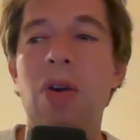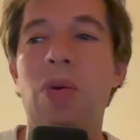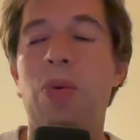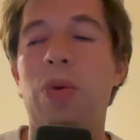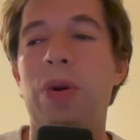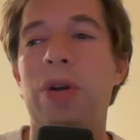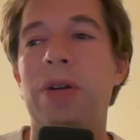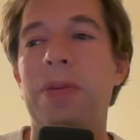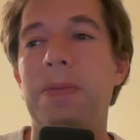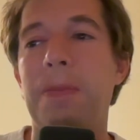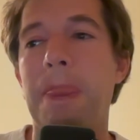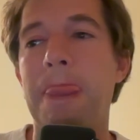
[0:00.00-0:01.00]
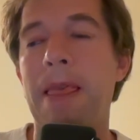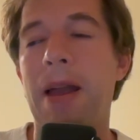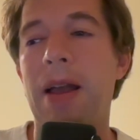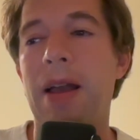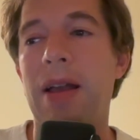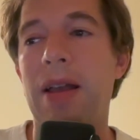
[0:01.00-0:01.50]
Or
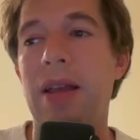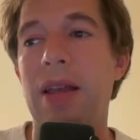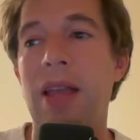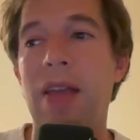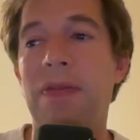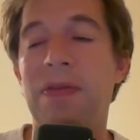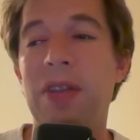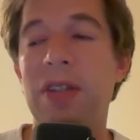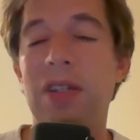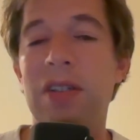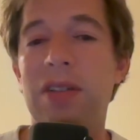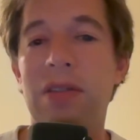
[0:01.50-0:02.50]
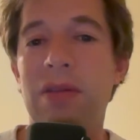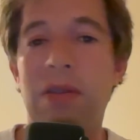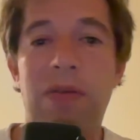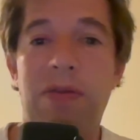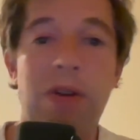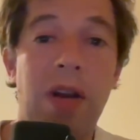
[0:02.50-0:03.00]
if
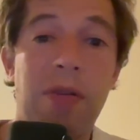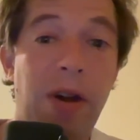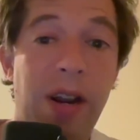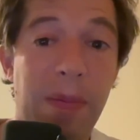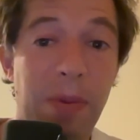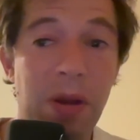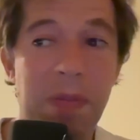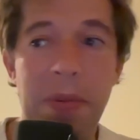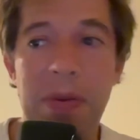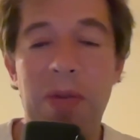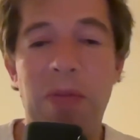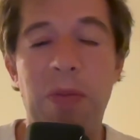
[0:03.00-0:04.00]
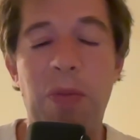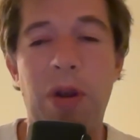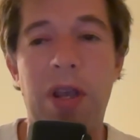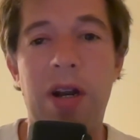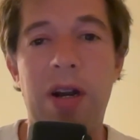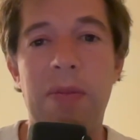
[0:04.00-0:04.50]
you're not writing a book, maybe you're
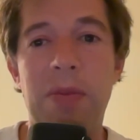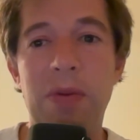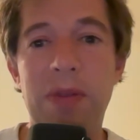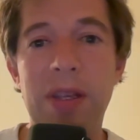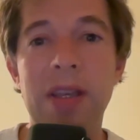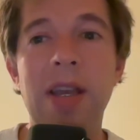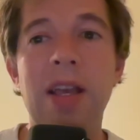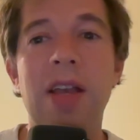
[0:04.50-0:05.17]
working on a movie,